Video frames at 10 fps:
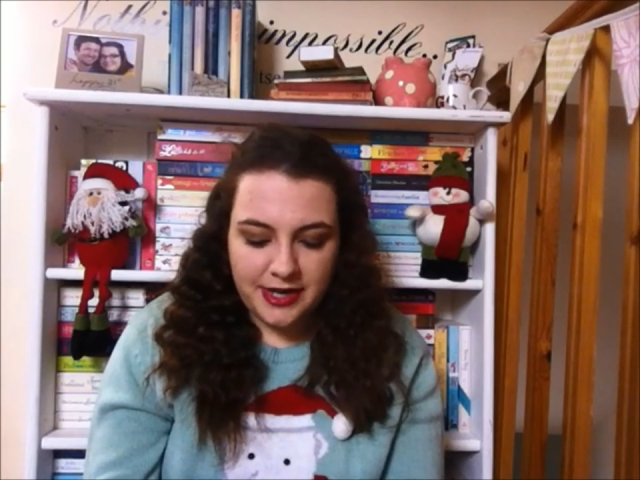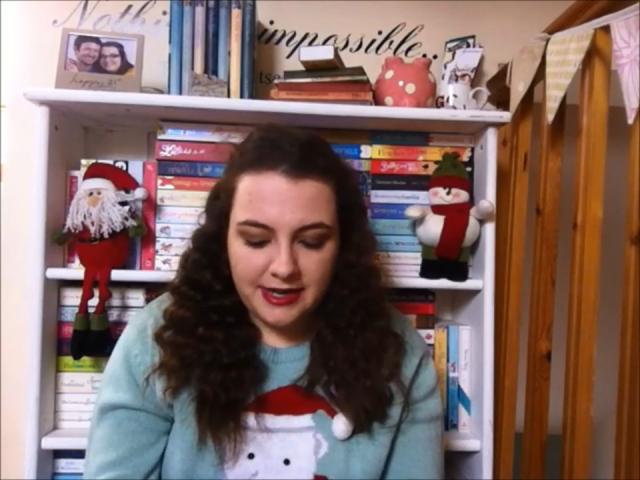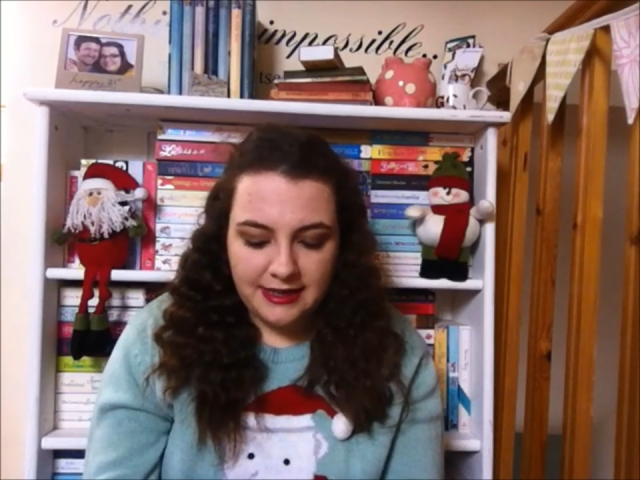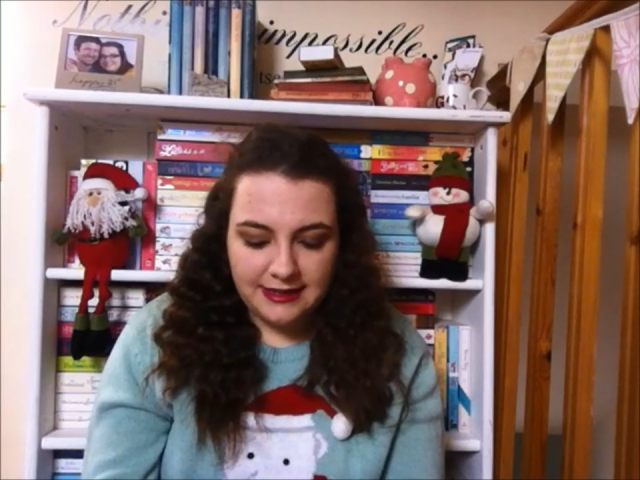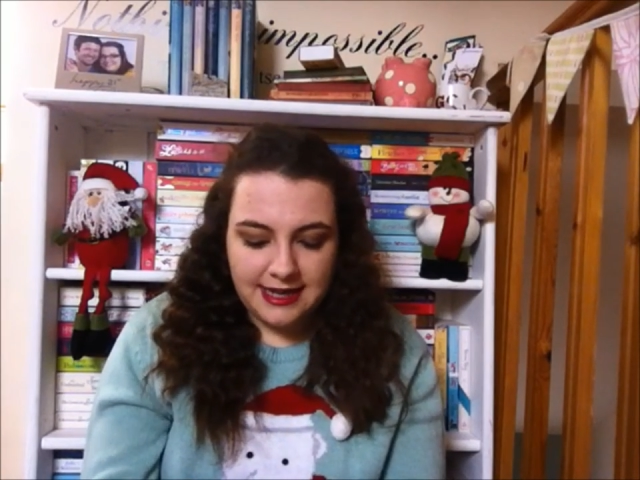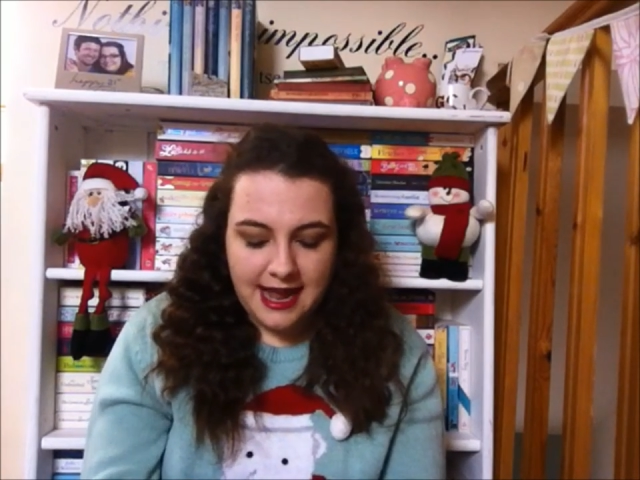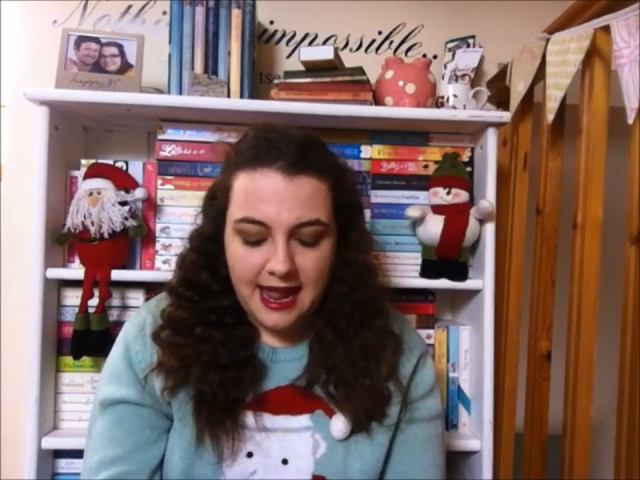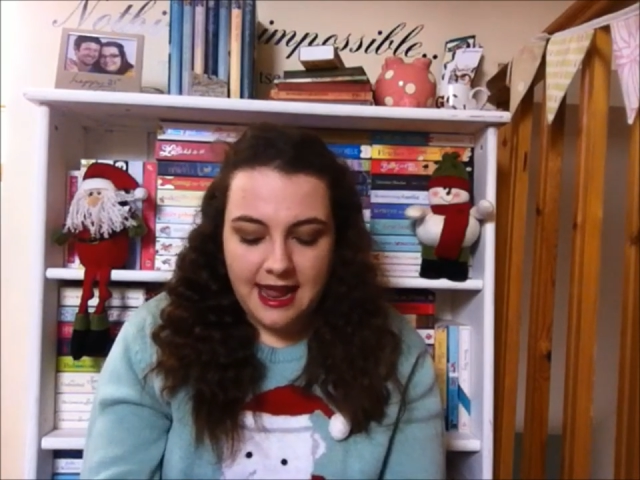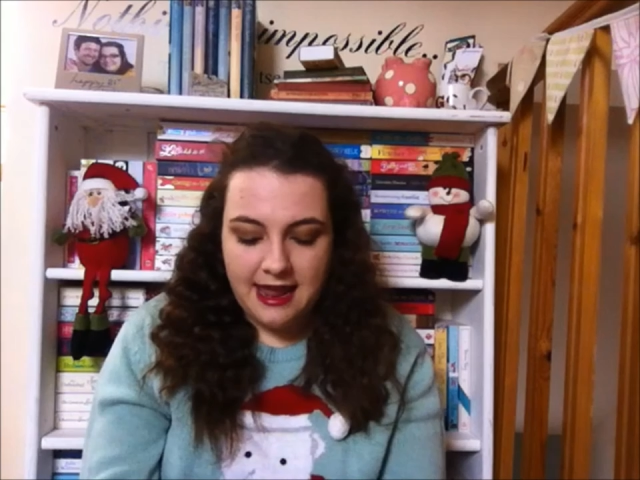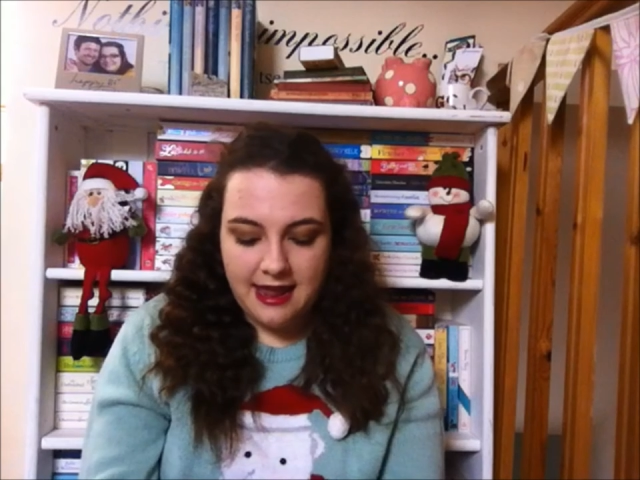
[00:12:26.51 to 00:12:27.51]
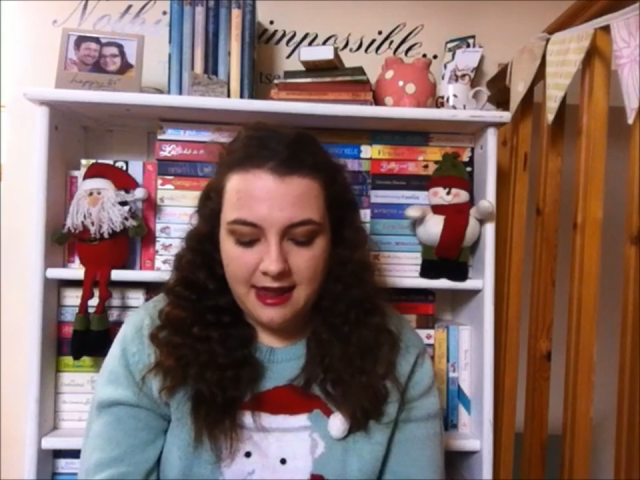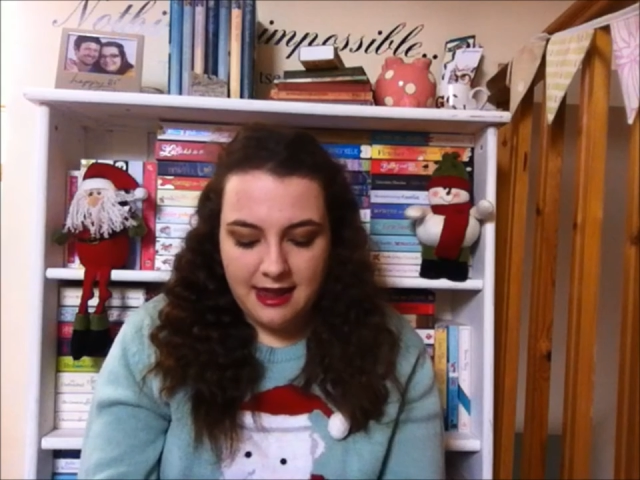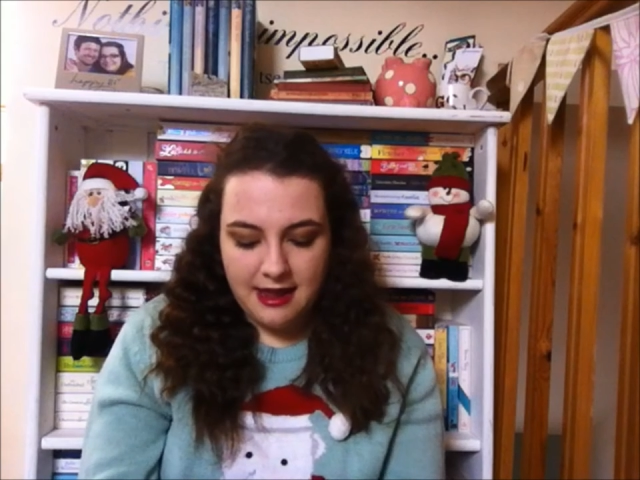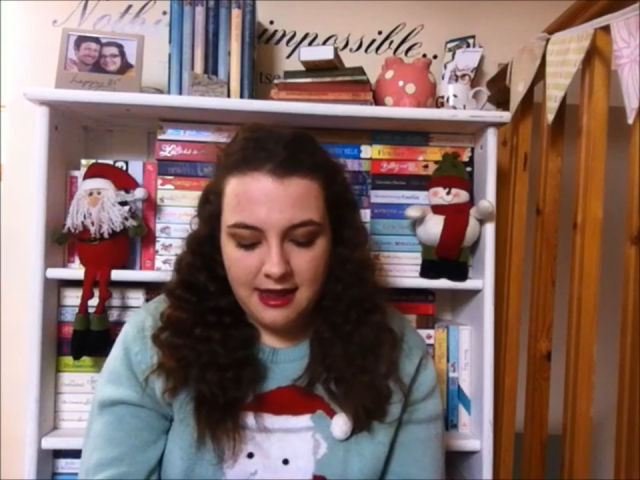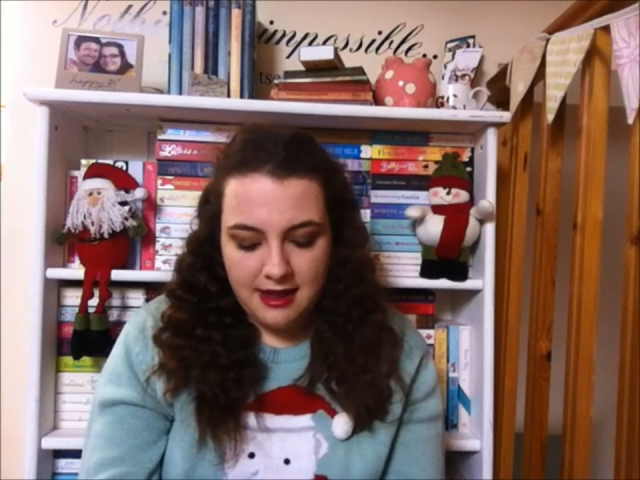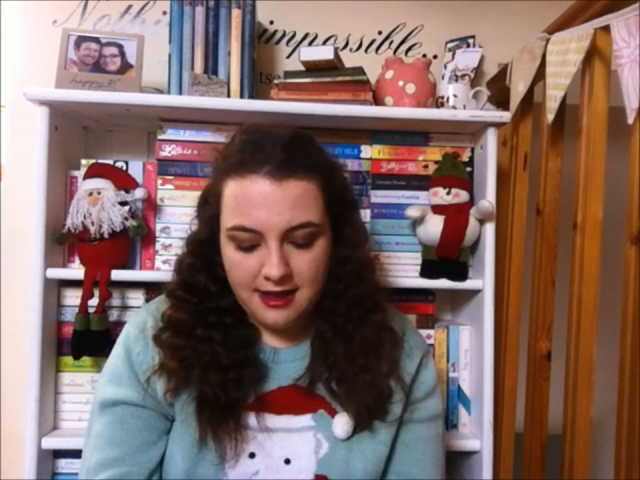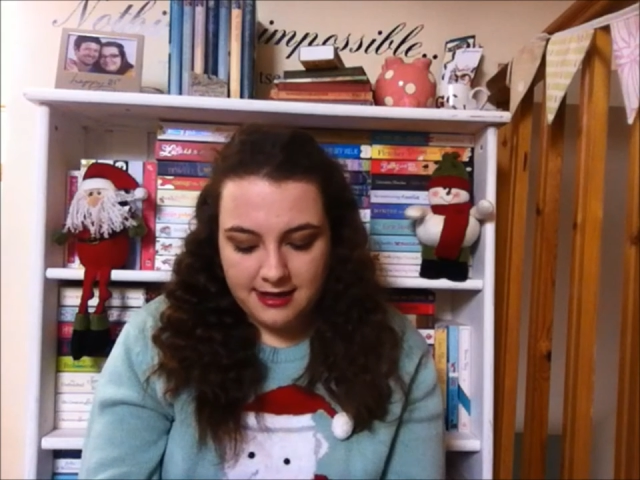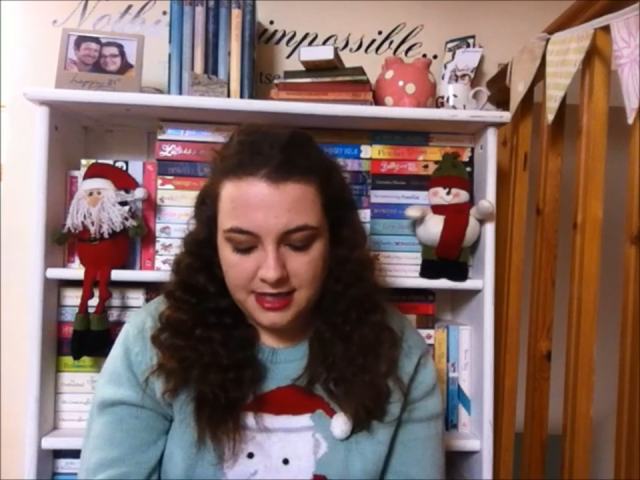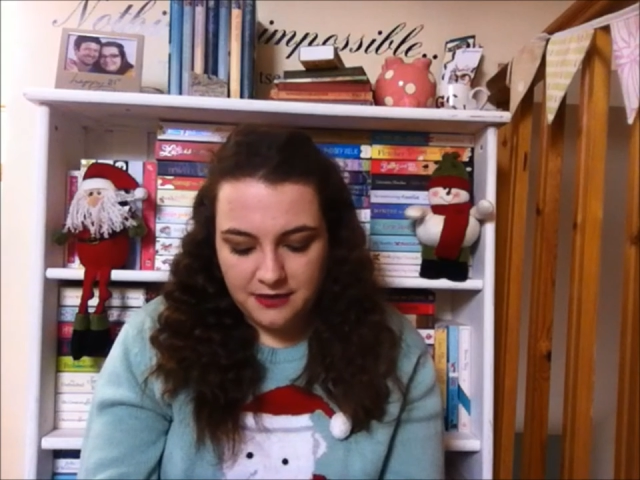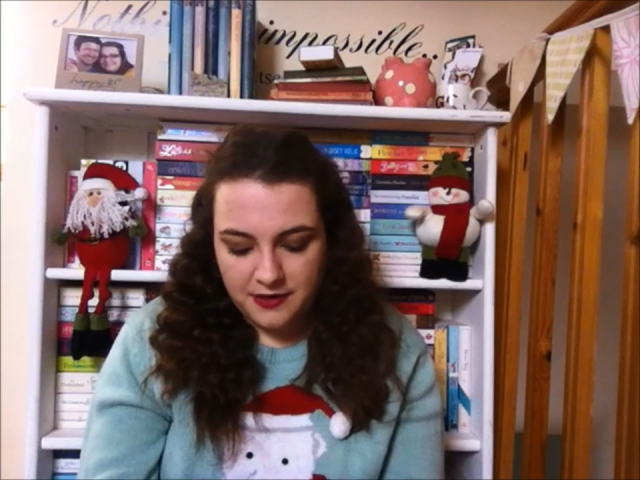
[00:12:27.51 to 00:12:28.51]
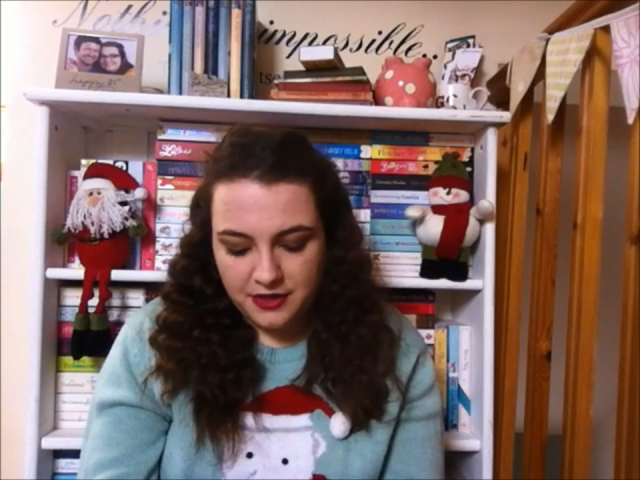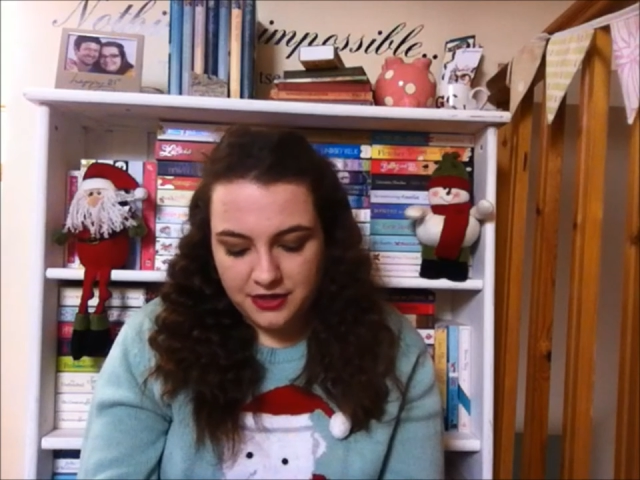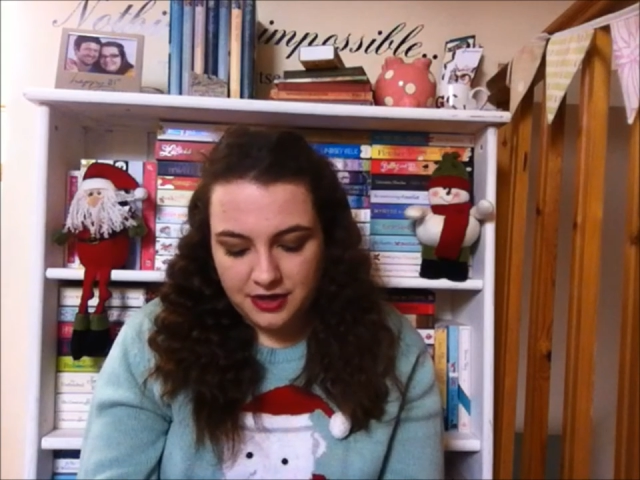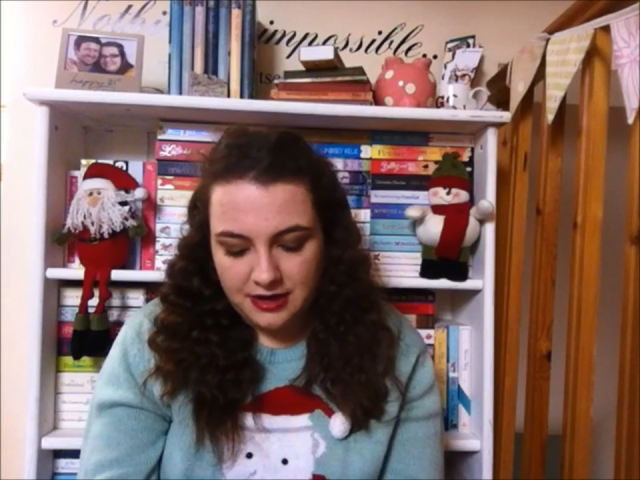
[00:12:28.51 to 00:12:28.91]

but it is a TV show.